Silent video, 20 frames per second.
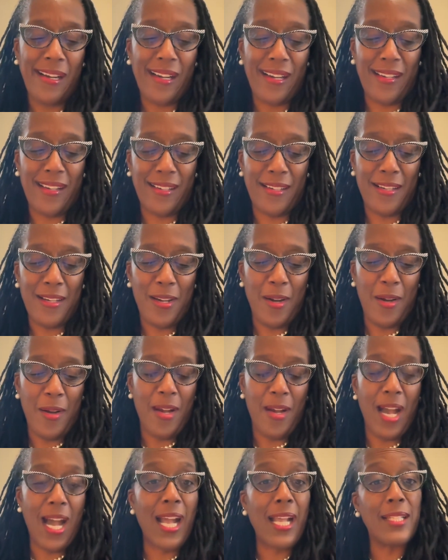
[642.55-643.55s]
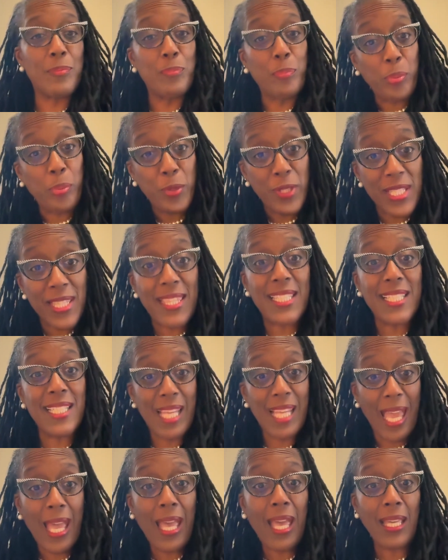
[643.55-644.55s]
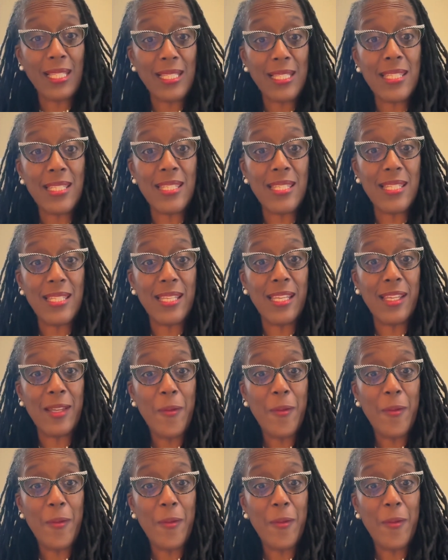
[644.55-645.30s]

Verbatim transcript: Uh, I print the text